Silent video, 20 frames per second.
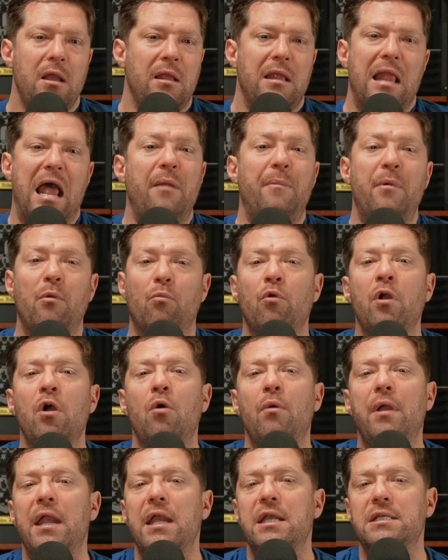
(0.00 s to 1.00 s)
That'd have been
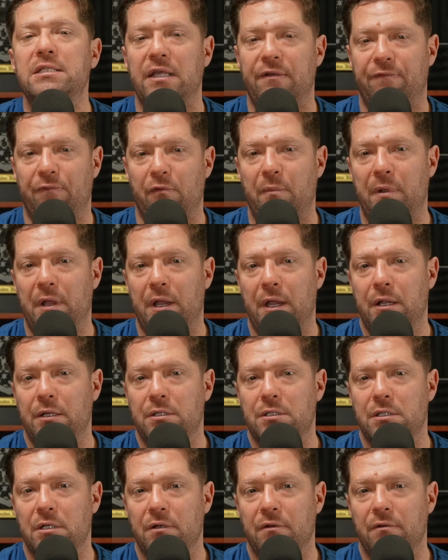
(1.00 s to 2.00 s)
real easy for me
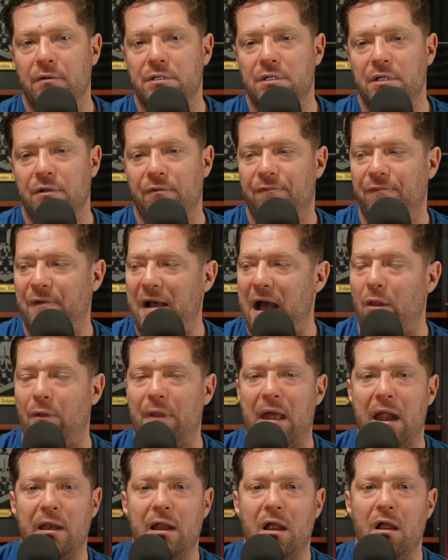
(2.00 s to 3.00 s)
to follow
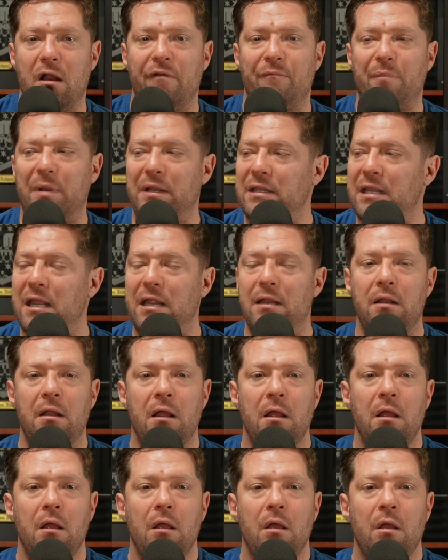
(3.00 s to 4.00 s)
that narrative. But then,
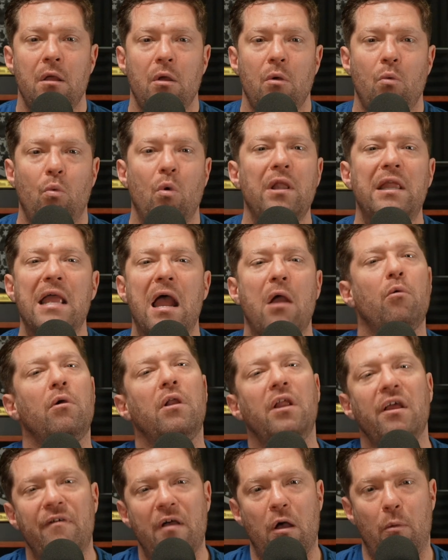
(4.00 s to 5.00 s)
would that
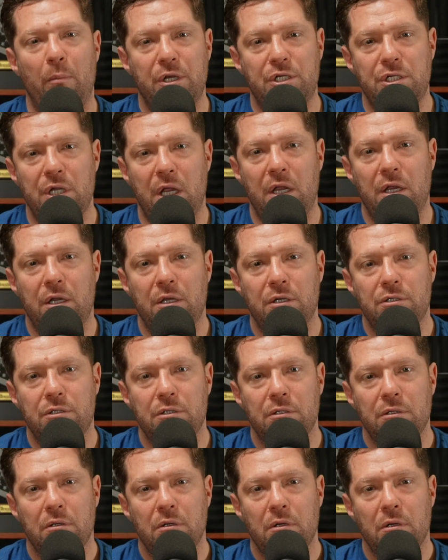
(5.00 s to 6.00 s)
really have helped me
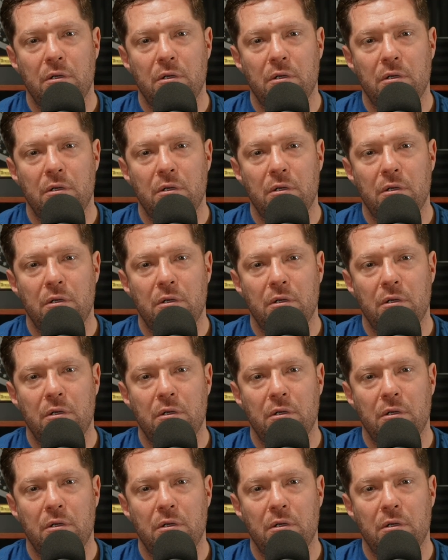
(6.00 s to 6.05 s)
change?